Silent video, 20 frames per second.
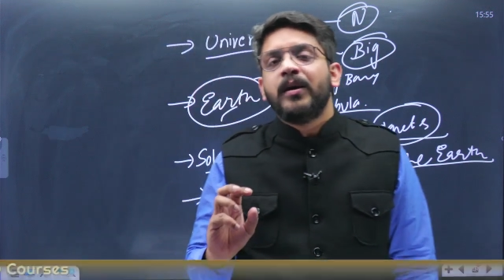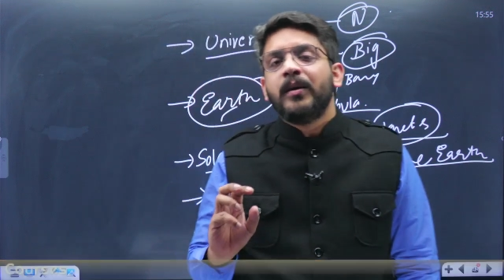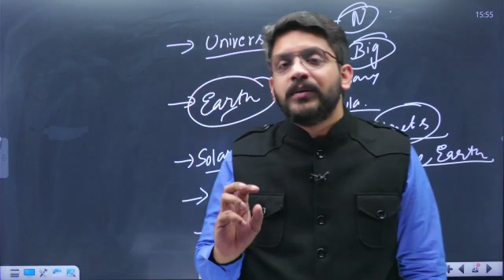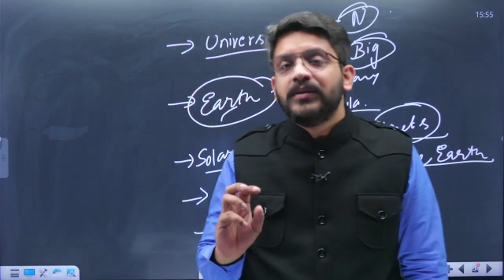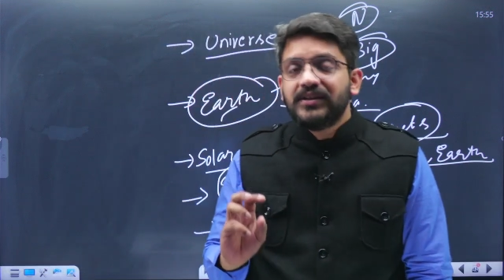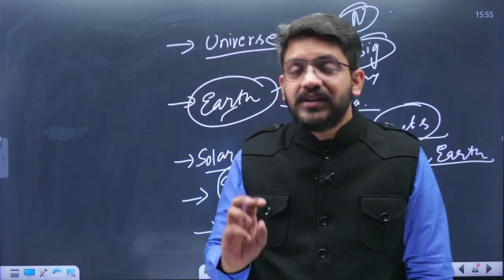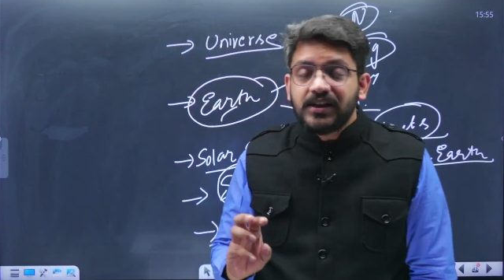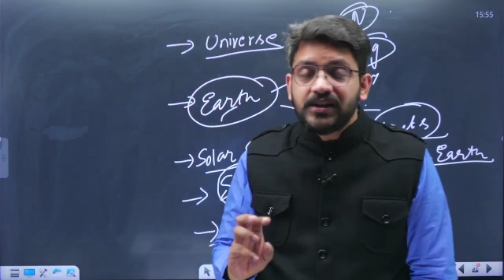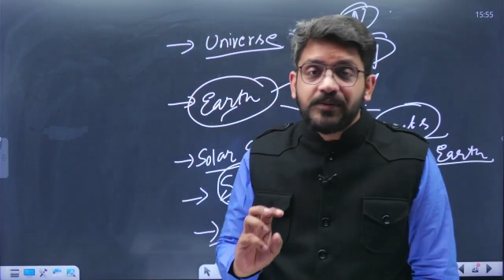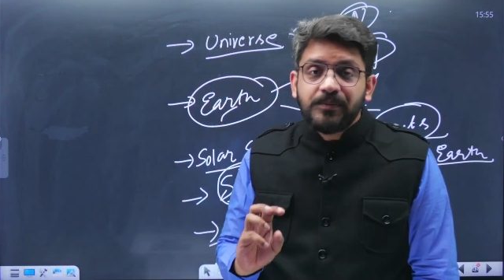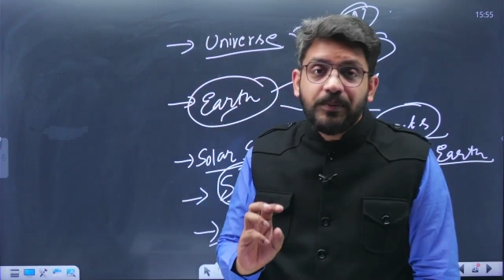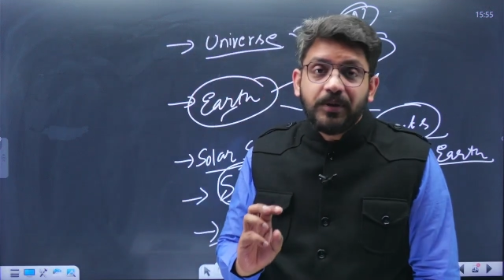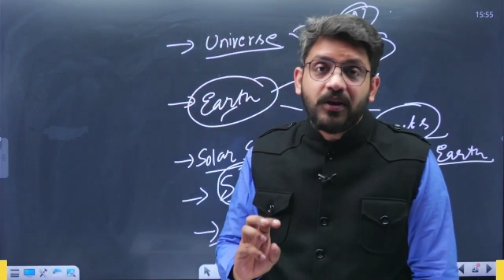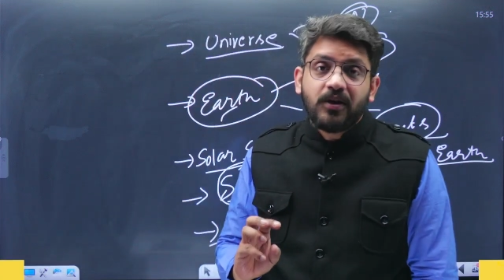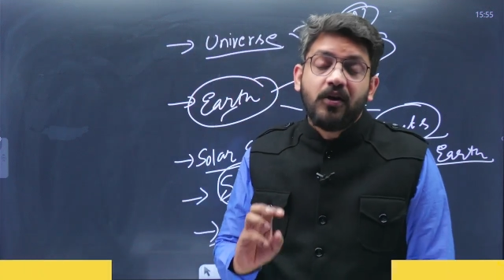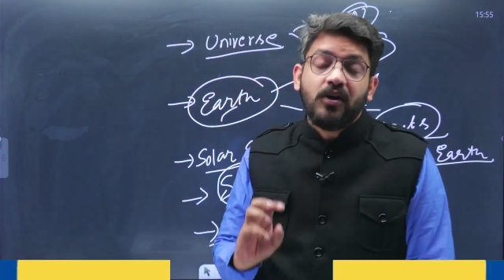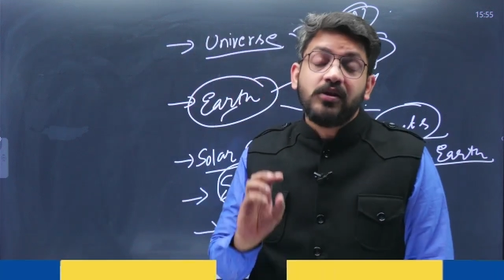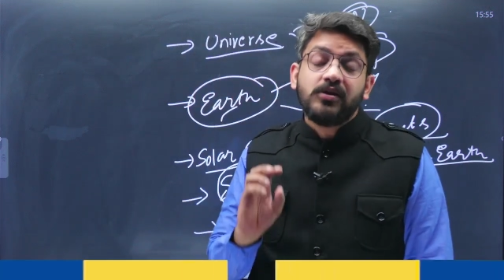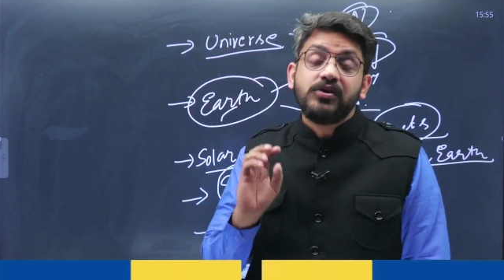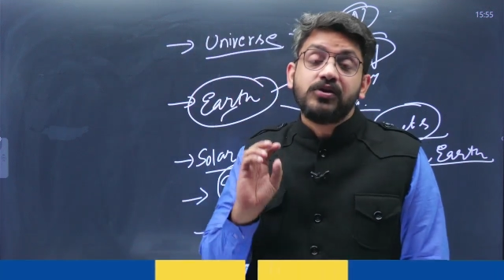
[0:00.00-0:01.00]
Just
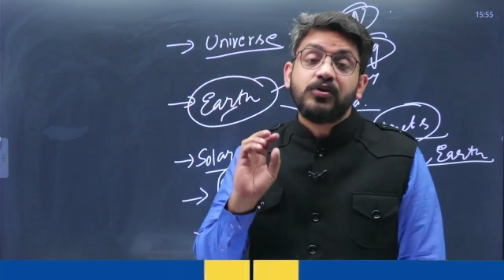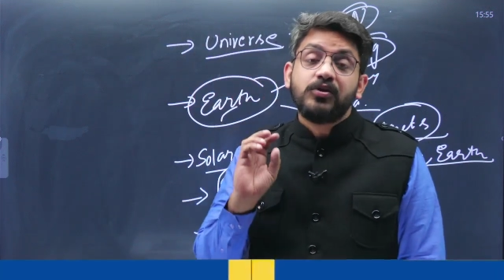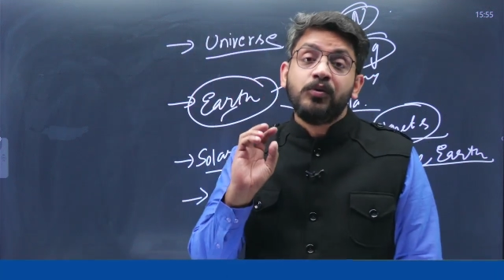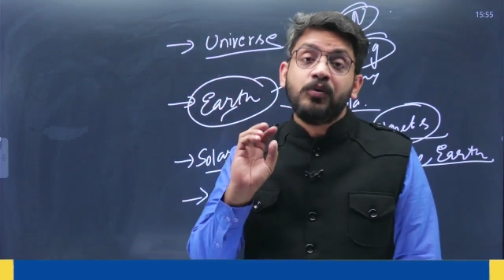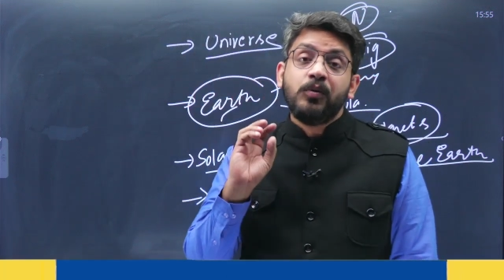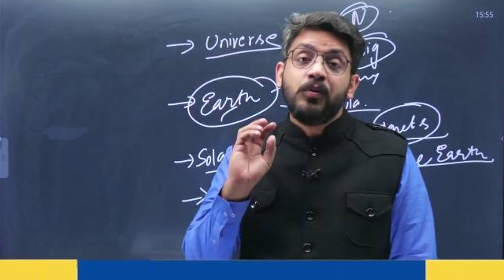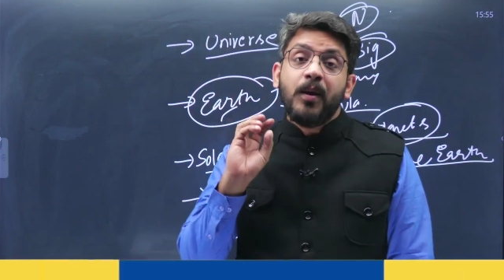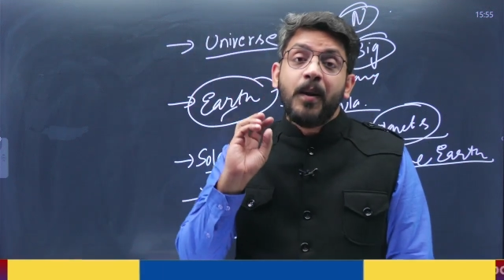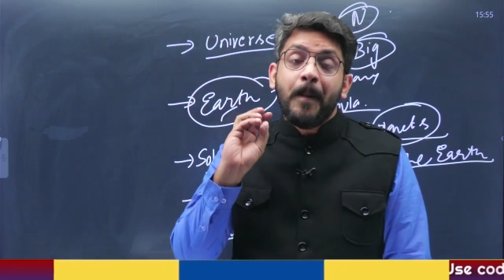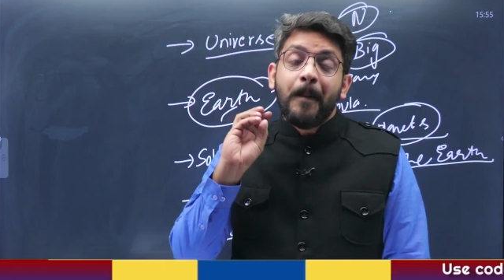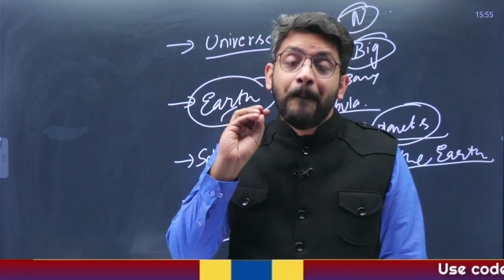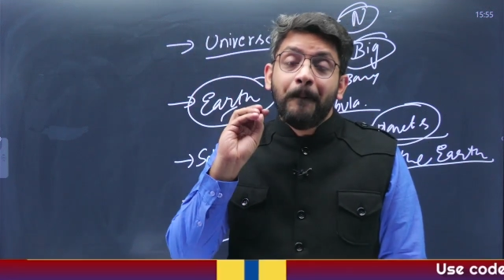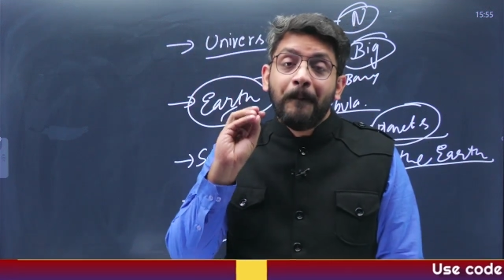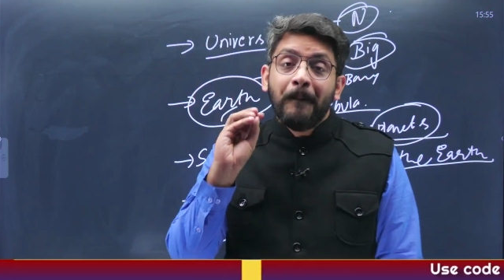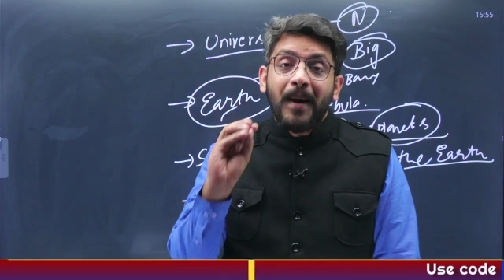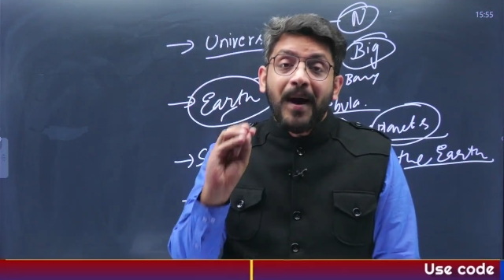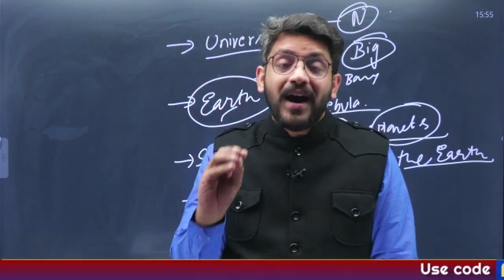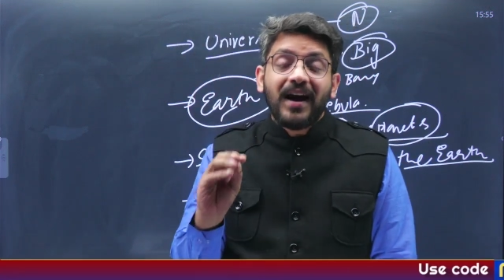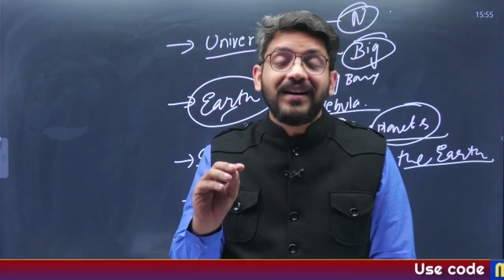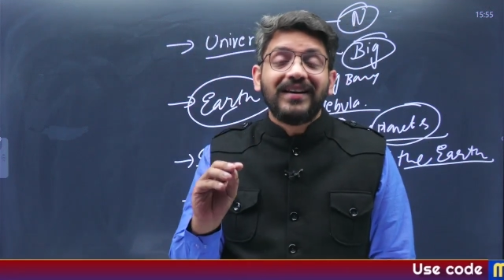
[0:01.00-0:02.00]
because to mark